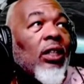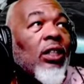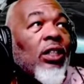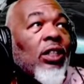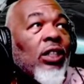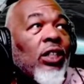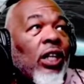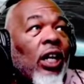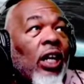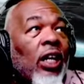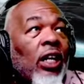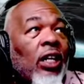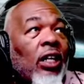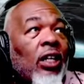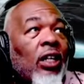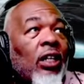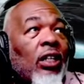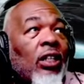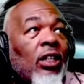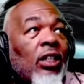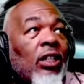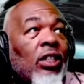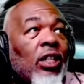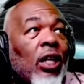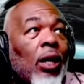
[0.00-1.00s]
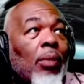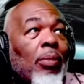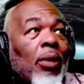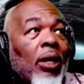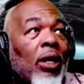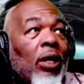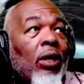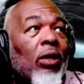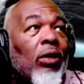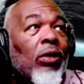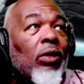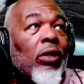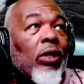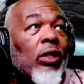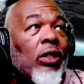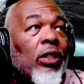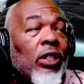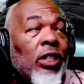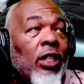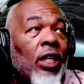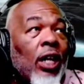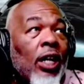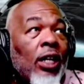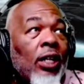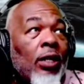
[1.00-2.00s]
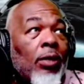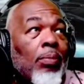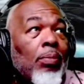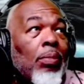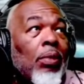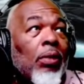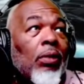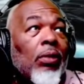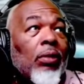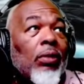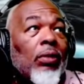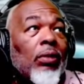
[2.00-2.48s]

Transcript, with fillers: Sheikh Jamal Saheb